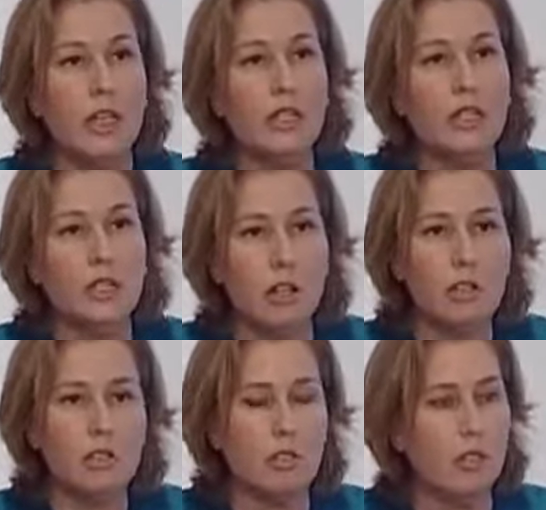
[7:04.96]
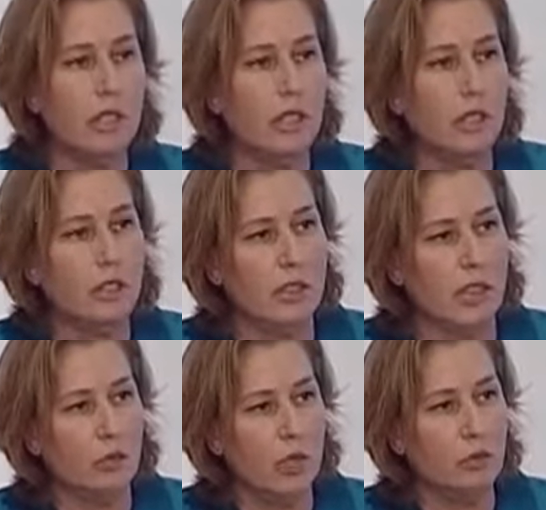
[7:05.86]
It is also clear
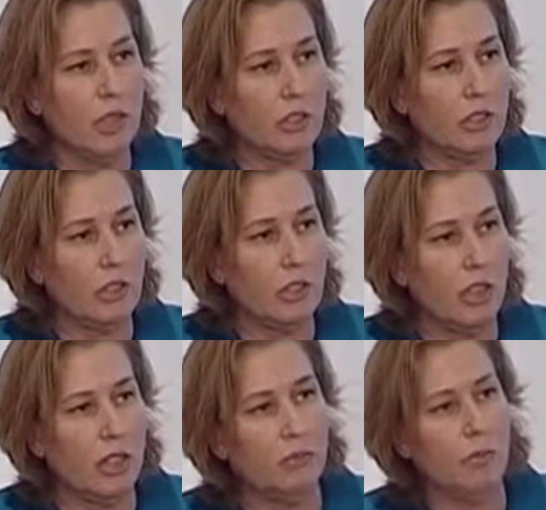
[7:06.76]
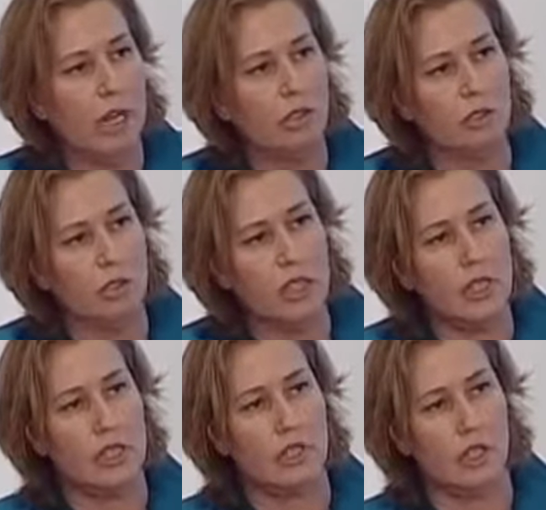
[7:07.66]
that when we are talking about
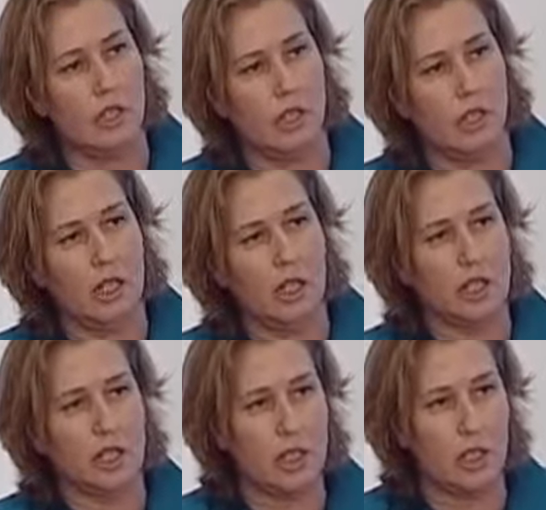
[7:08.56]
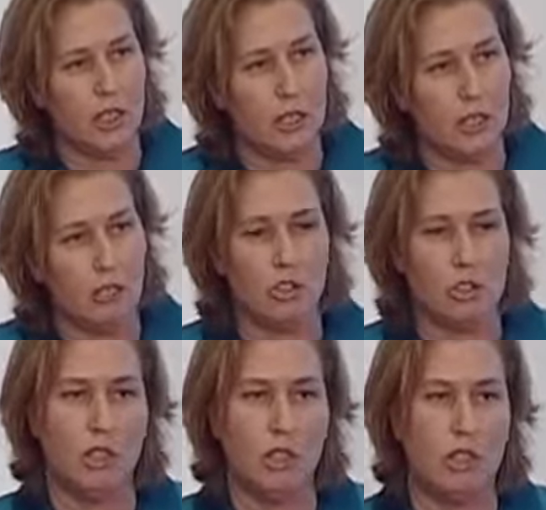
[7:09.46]
this religious
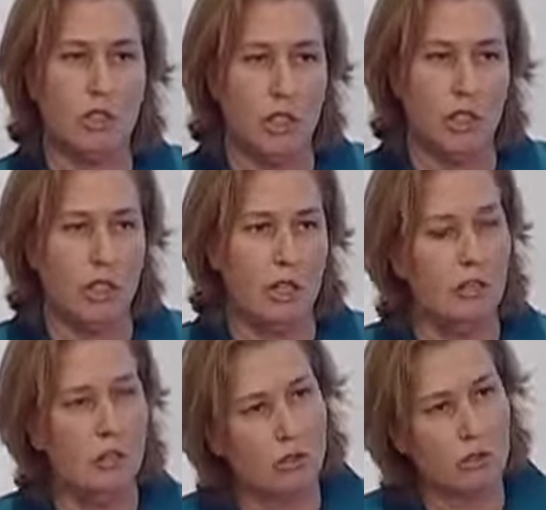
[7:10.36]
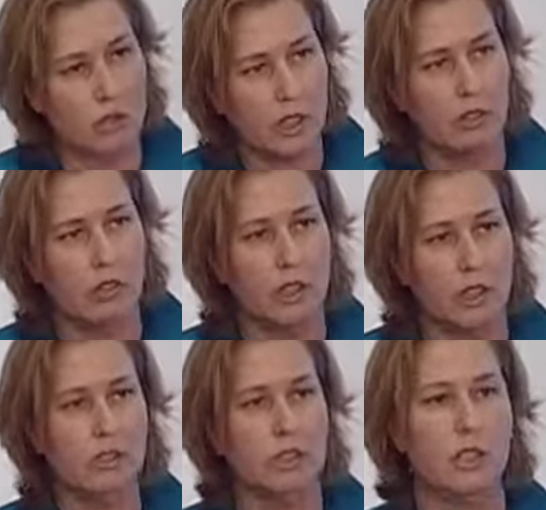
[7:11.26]
ideology or terror,
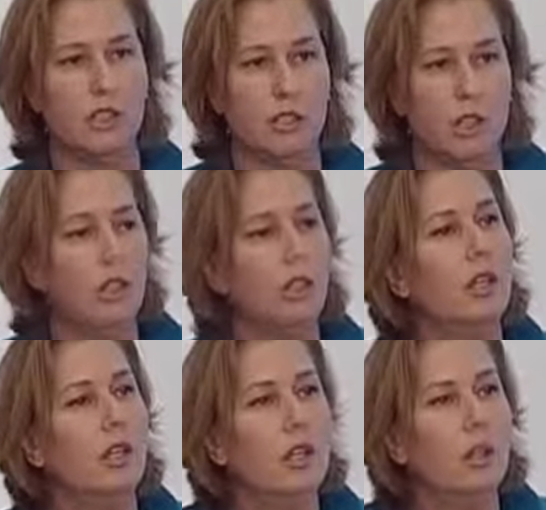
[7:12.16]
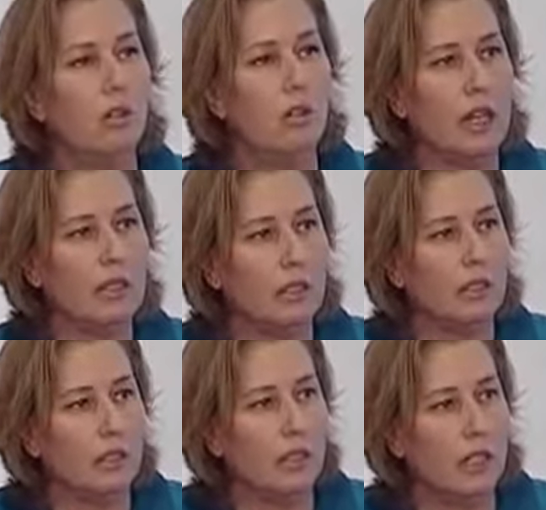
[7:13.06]
international or
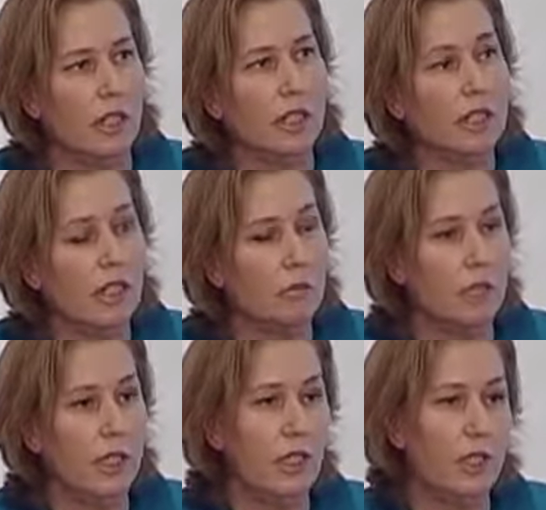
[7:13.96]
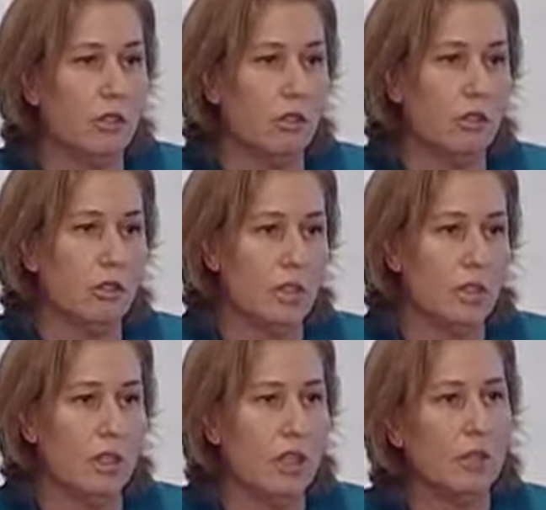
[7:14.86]
other, it can be or
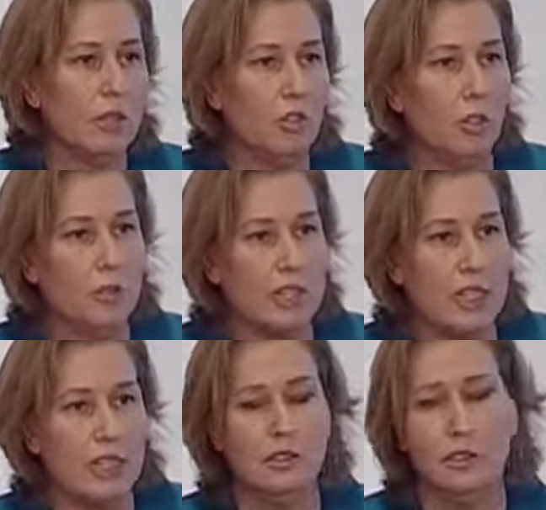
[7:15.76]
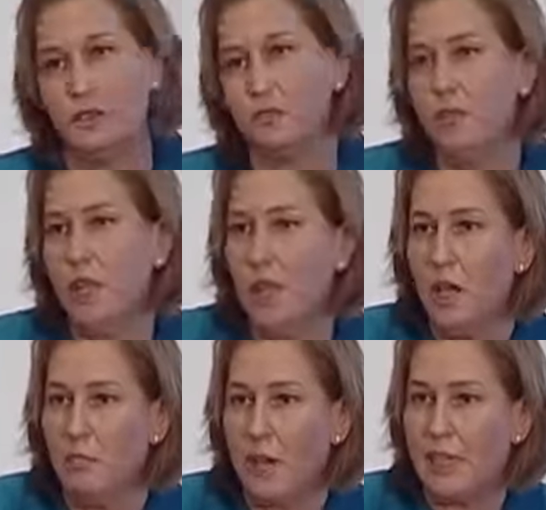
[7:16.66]
can be represented
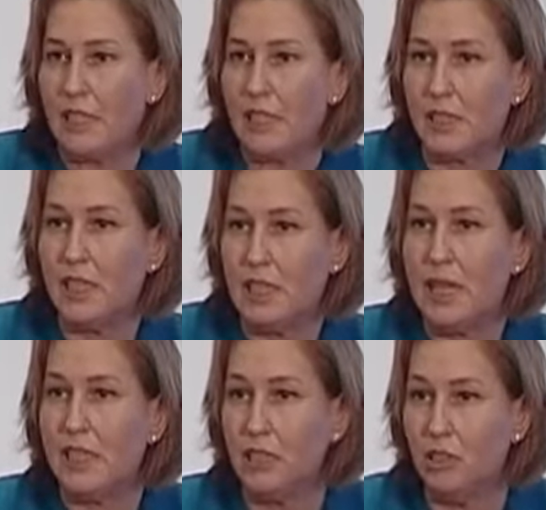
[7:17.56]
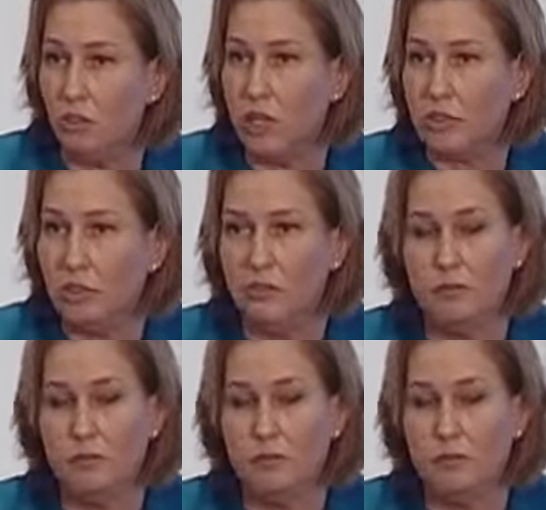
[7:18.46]
by a state like Iran